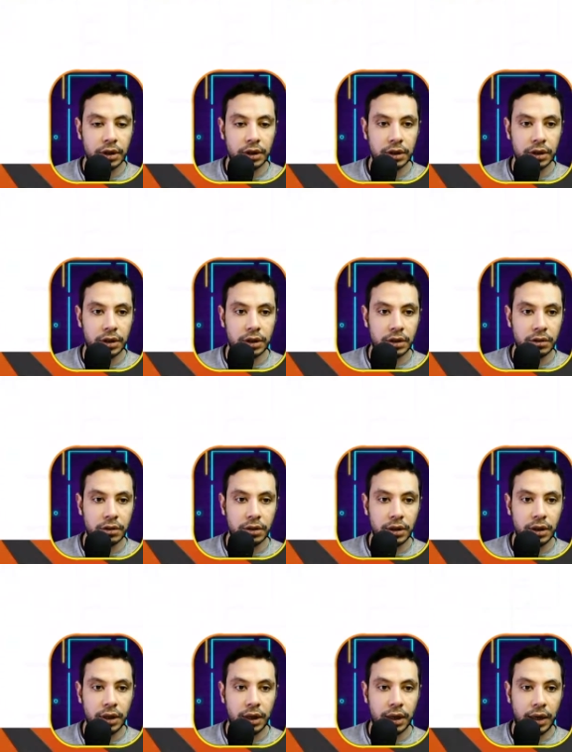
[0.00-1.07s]
here
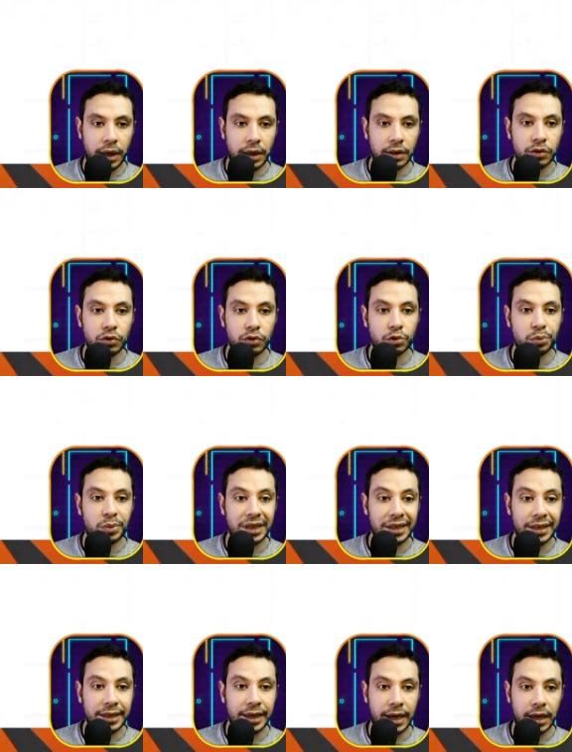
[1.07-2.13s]
and your
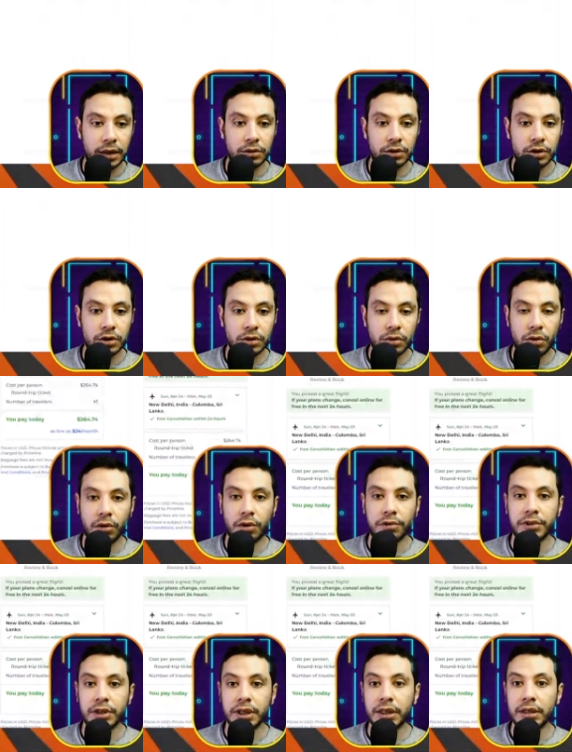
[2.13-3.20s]
billing address
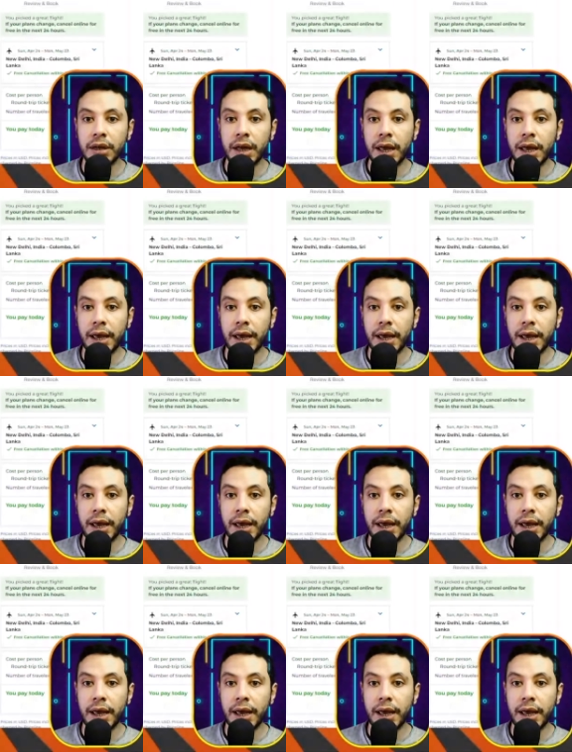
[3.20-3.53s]
over here,